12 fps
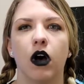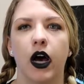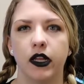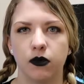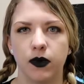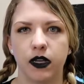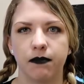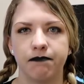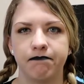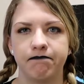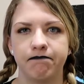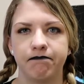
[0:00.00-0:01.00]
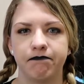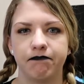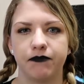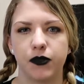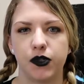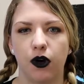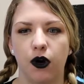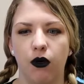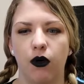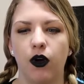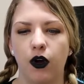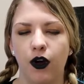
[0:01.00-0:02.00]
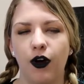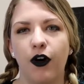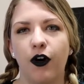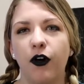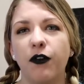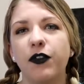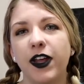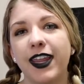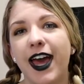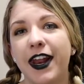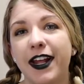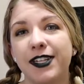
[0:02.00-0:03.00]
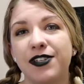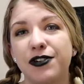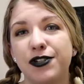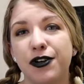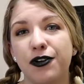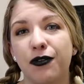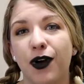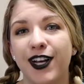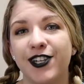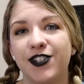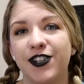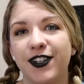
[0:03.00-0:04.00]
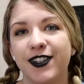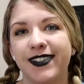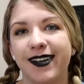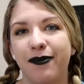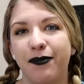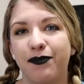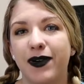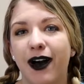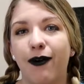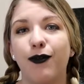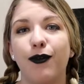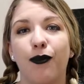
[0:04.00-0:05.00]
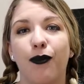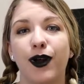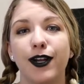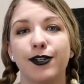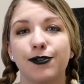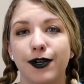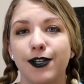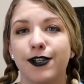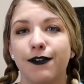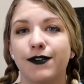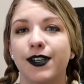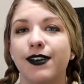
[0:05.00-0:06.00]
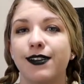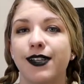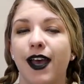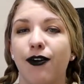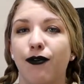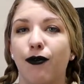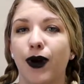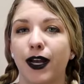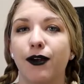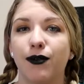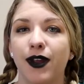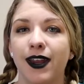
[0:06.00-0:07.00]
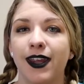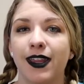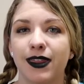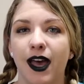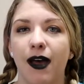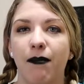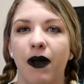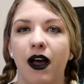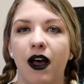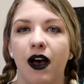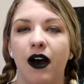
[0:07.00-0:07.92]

Halloween. So hopefully that answers your questions about what a treat shift is and where you can get them.